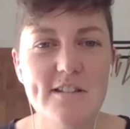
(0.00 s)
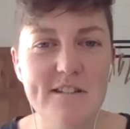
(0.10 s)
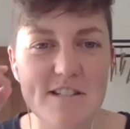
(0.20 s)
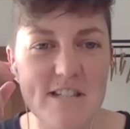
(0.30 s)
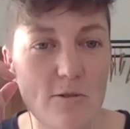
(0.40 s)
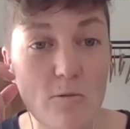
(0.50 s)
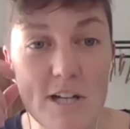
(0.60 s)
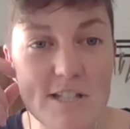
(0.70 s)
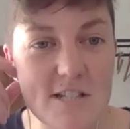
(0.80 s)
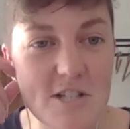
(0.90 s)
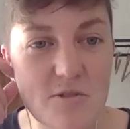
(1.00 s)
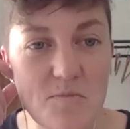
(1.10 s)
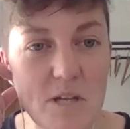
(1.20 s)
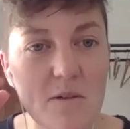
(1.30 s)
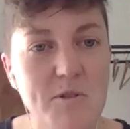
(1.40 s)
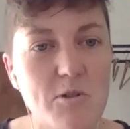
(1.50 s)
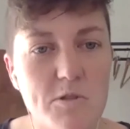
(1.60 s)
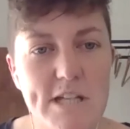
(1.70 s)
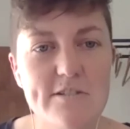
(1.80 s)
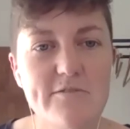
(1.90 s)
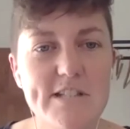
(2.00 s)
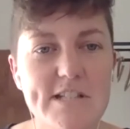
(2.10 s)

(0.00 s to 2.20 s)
the SIG? Why did you become the coordinator of the SIG?